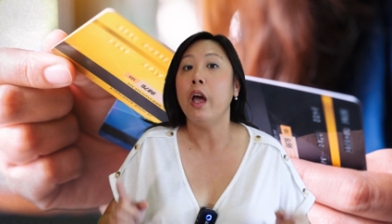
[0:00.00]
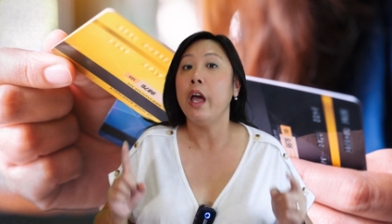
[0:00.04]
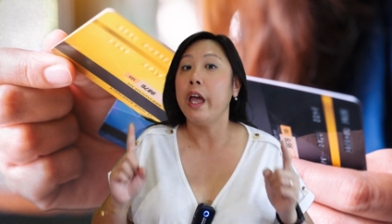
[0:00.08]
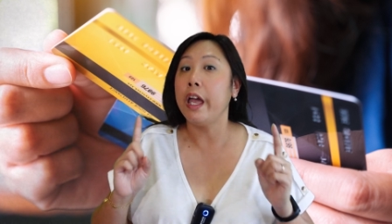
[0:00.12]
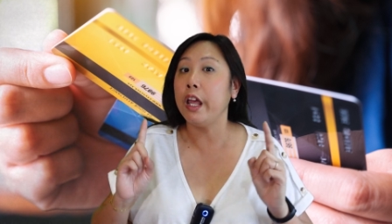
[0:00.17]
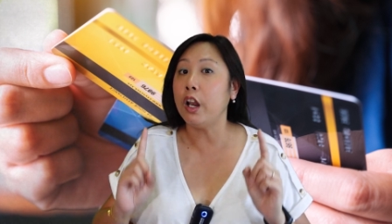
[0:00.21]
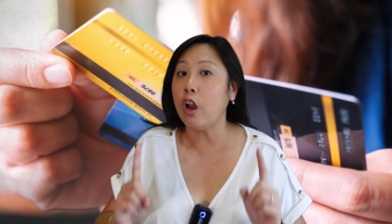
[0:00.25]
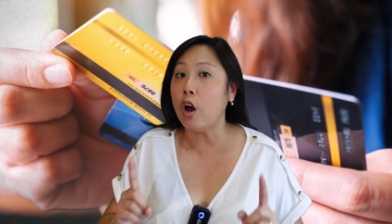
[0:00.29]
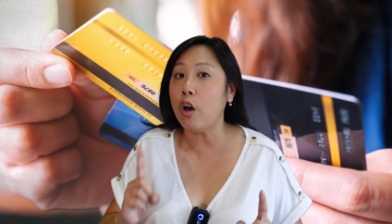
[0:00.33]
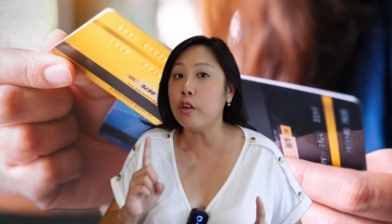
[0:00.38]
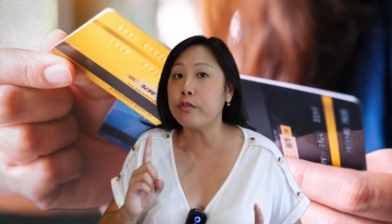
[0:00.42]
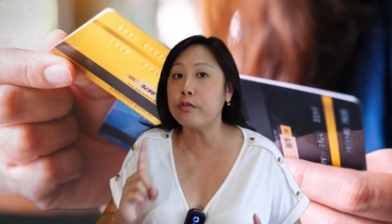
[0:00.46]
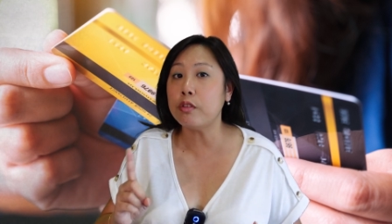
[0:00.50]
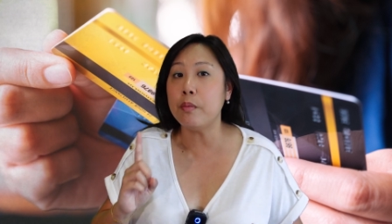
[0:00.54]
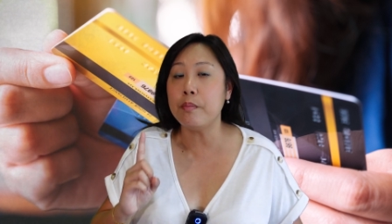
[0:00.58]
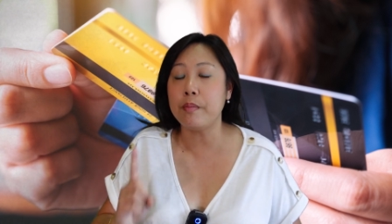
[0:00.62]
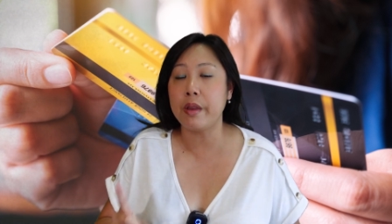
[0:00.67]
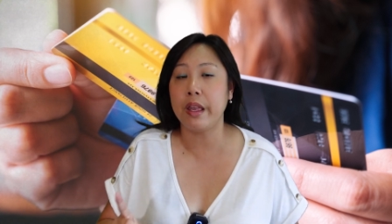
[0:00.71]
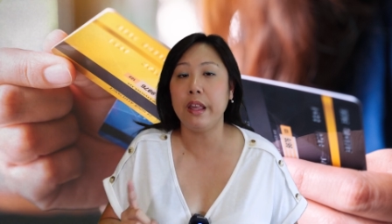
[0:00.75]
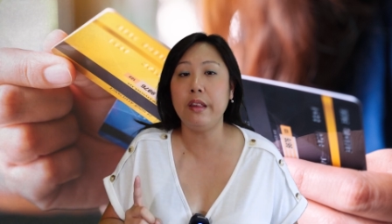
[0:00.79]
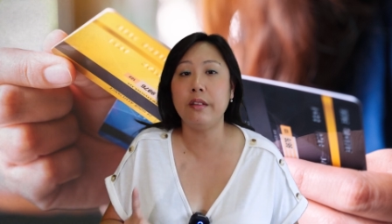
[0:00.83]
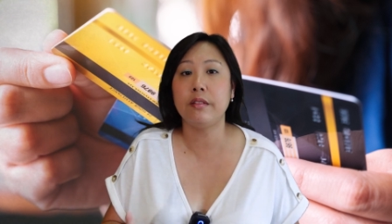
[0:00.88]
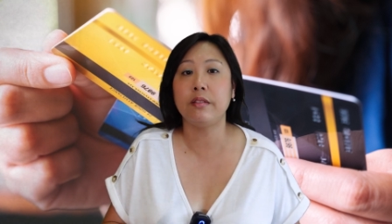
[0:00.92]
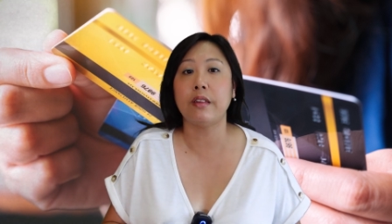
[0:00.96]
It also
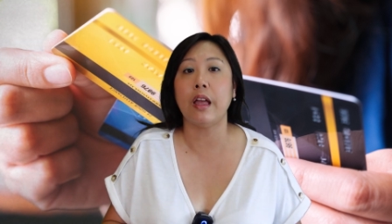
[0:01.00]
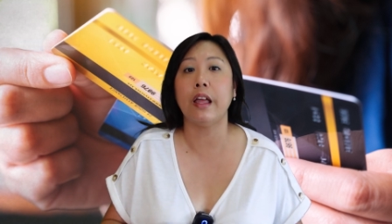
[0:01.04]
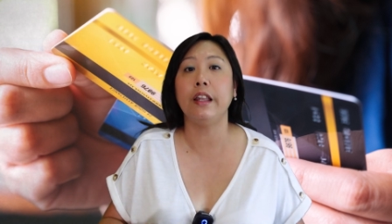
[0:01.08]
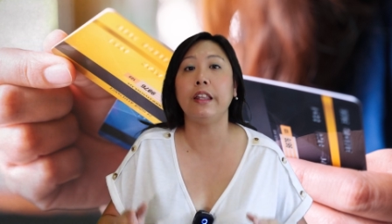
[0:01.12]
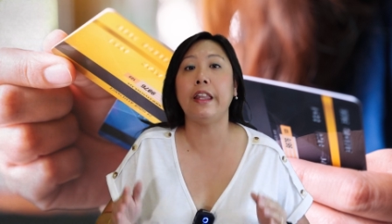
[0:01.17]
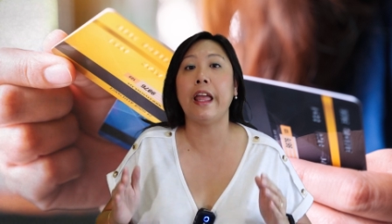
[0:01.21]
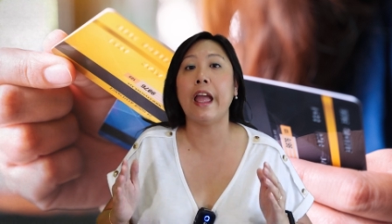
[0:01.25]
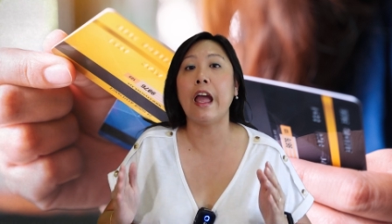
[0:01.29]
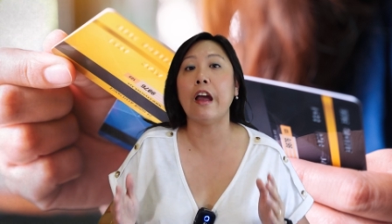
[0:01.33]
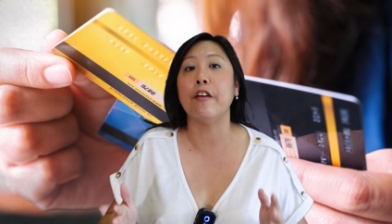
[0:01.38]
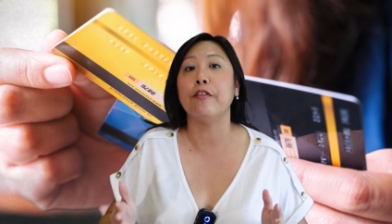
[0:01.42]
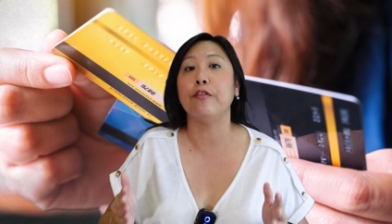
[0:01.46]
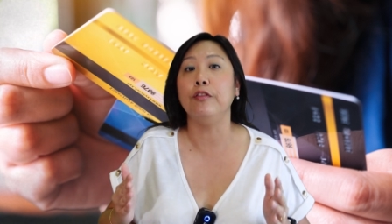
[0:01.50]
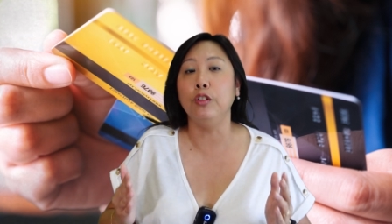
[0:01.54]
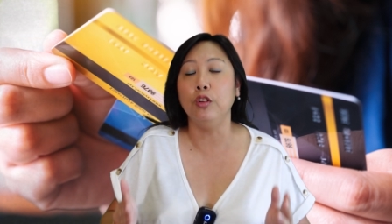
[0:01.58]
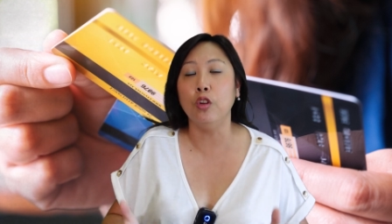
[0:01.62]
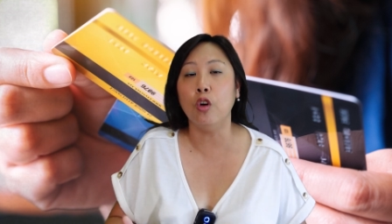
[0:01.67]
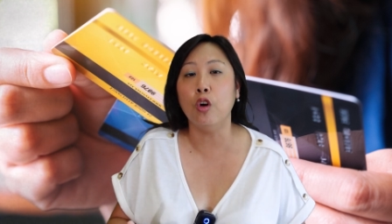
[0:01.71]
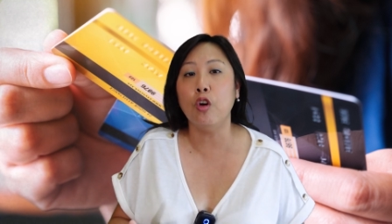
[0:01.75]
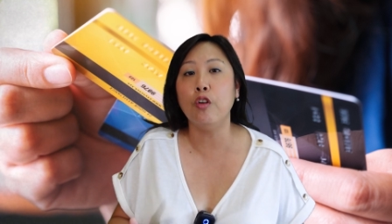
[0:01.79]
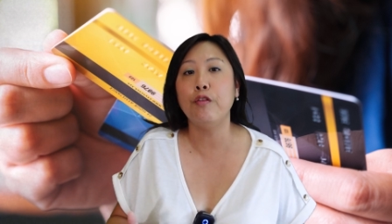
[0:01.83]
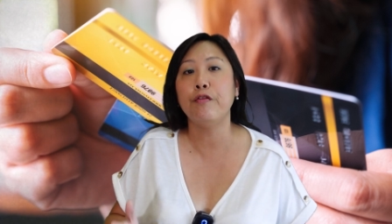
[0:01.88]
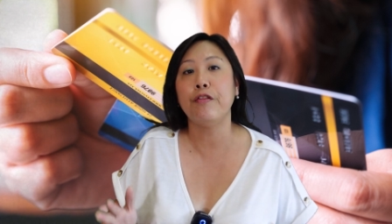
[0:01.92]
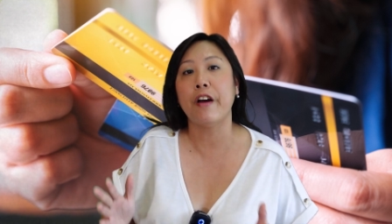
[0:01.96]
means that they have
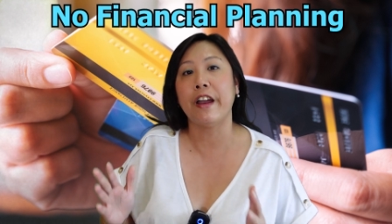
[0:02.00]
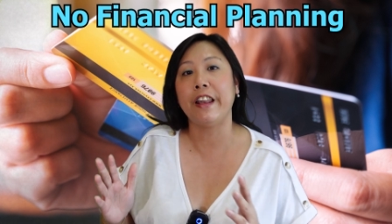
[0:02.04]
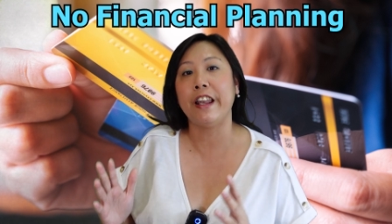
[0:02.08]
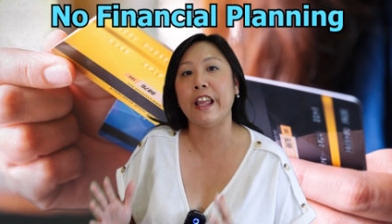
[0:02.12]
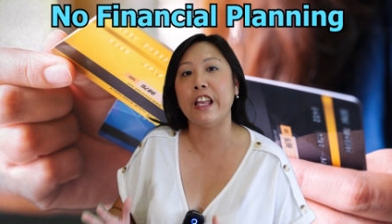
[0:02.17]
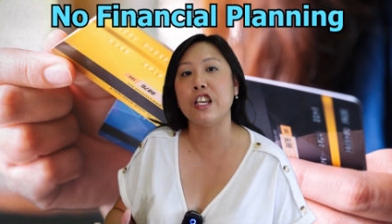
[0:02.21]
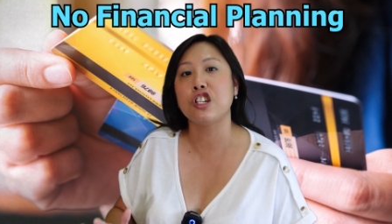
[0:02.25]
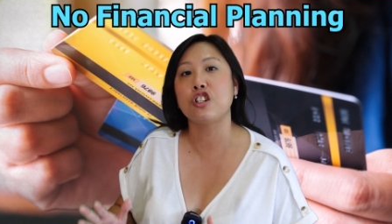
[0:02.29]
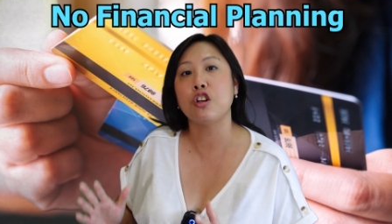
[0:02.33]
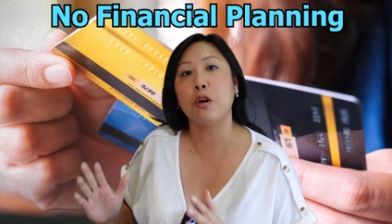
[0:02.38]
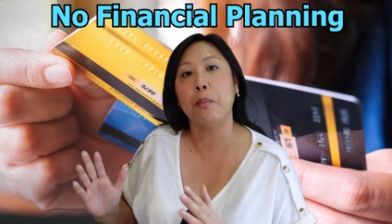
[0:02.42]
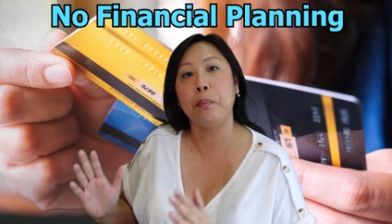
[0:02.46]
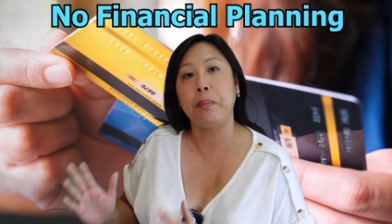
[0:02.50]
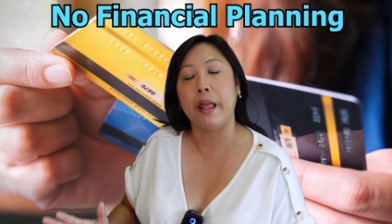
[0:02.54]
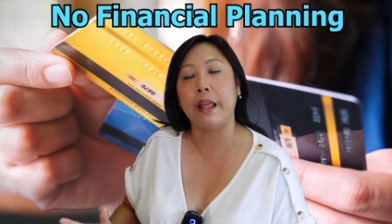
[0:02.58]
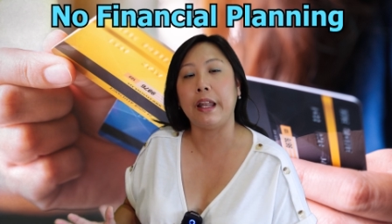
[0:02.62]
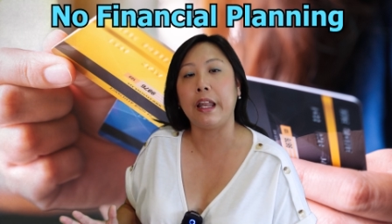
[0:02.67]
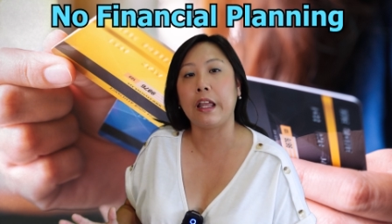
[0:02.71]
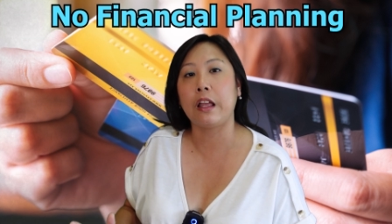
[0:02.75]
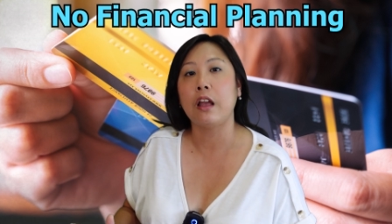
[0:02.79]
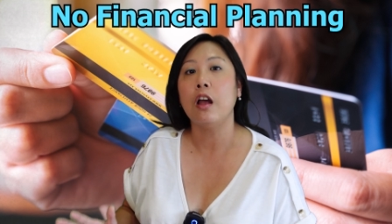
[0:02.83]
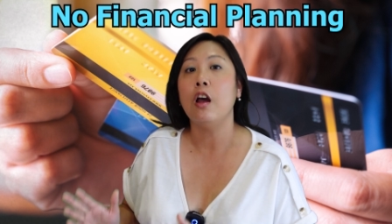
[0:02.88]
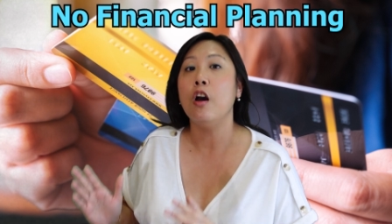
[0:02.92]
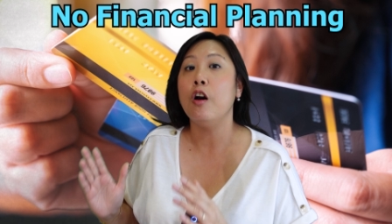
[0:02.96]
no financial
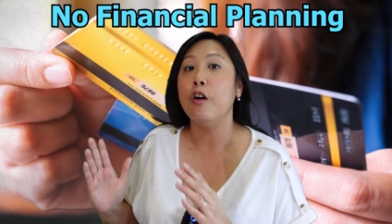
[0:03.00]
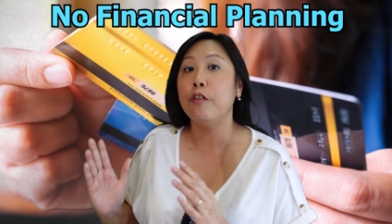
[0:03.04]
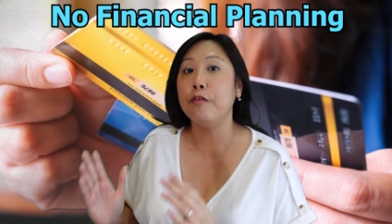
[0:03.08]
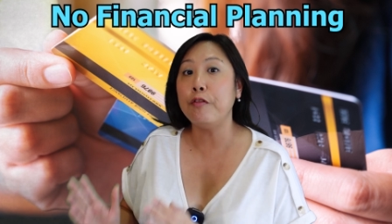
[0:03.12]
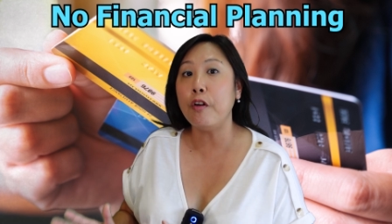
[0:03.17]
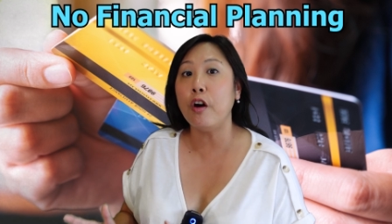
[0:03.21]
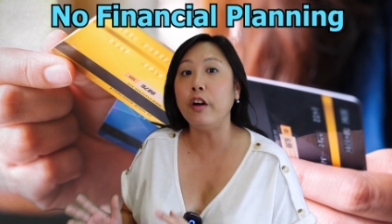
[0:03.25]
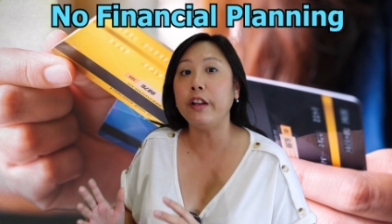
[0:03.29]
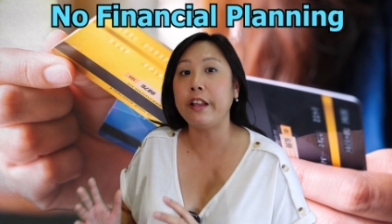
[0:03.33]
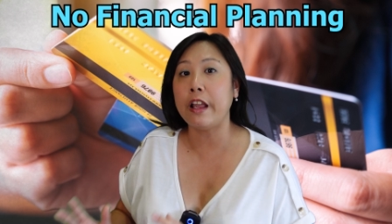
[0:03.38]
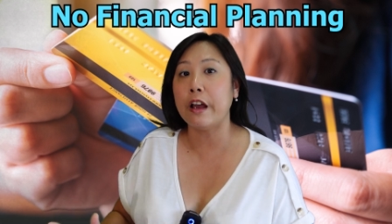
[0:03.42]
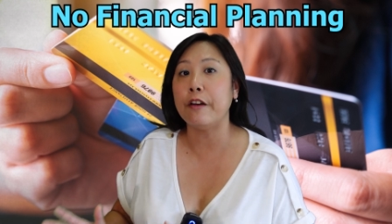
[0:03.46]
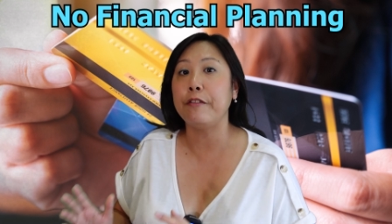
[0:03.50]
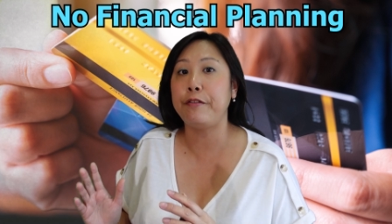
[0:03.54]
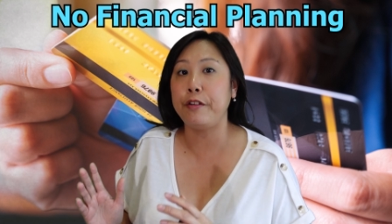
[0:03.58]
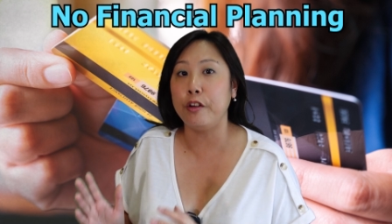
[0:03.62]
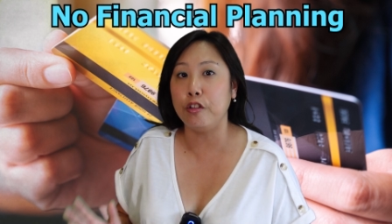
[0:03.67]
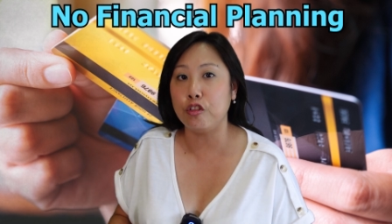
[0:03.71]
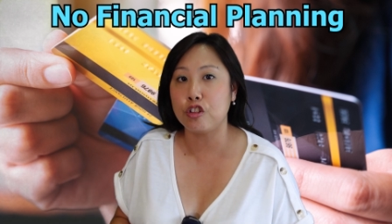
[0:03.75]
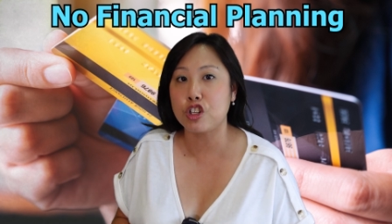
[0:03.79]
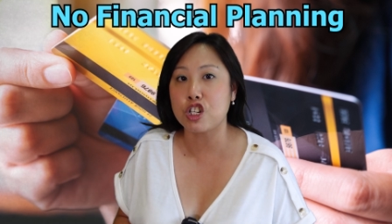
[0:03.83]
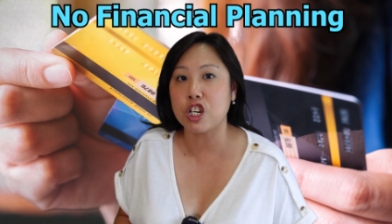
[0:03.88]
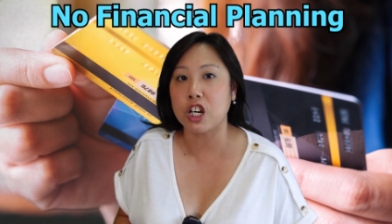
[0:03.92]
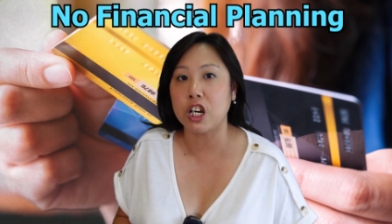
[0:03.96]
planning for their
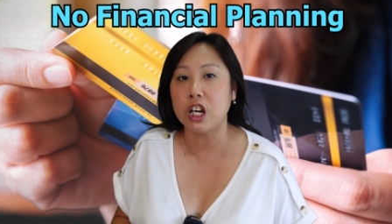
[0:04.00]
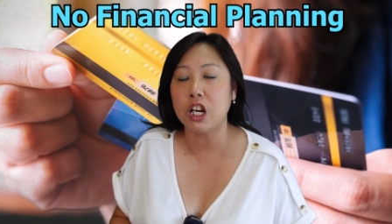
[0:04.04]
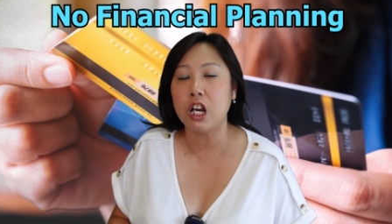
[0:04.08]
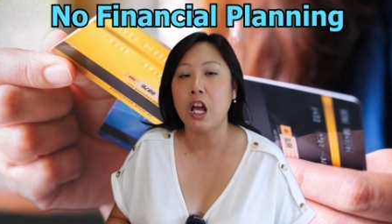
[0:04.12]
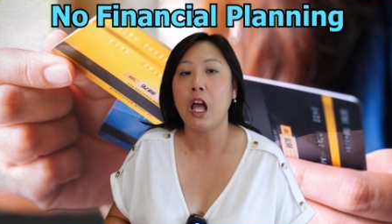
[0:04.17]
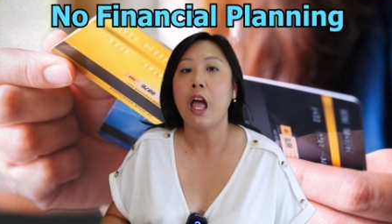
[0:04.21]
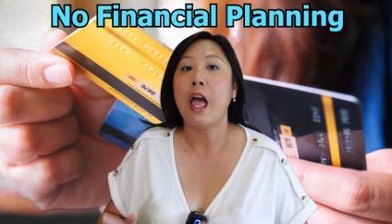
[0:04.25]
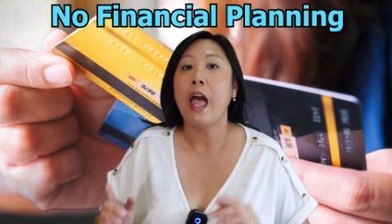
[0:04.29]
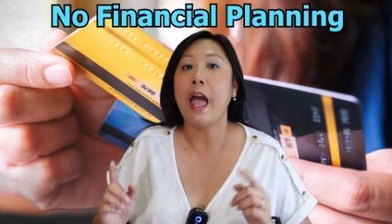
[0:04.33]
future,